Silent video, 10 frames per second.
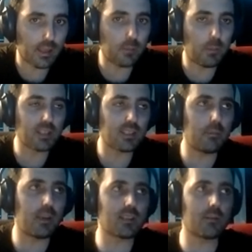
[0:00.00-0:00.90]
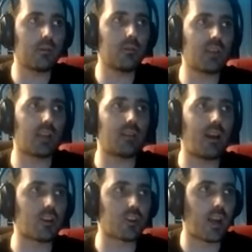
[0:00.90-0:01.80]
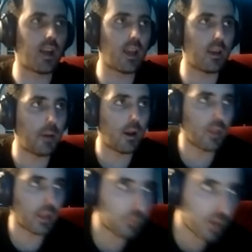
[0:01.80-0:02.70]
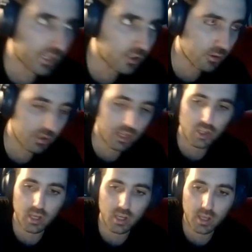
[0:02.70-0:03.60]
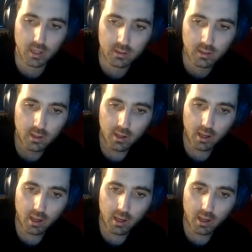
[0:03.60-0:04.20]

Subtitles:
it basically makes someone who's like not shy about like breaking tradition.